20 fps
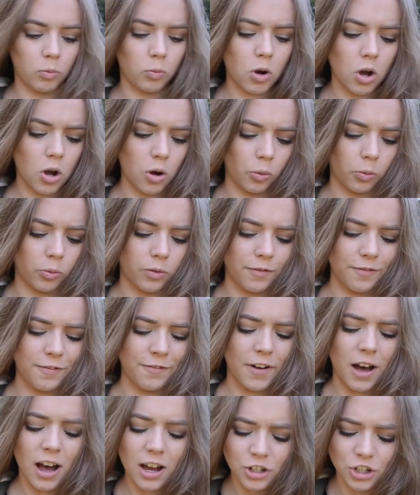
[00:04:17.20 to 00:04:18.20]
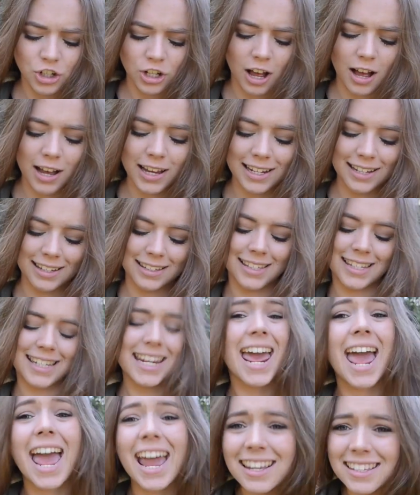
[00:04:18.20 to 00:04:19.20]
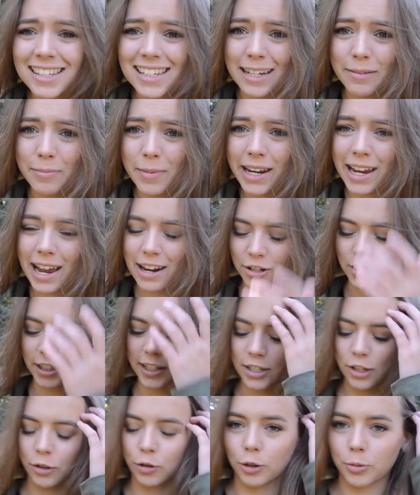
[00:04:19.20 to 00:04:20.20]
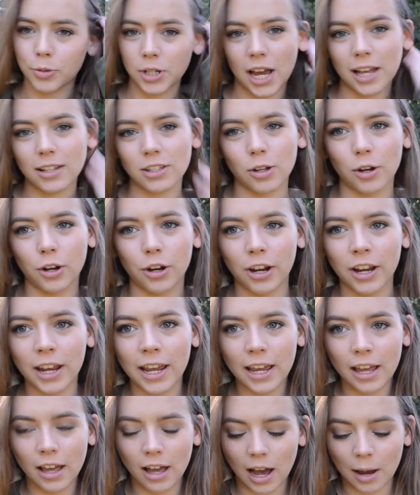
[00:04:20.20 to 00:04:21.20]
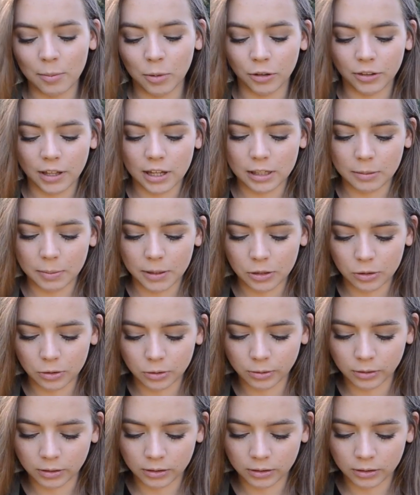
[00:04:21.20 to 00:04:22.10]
Whoa, Varsha is texting me. Actually, it's a group chat, so I'm not that special.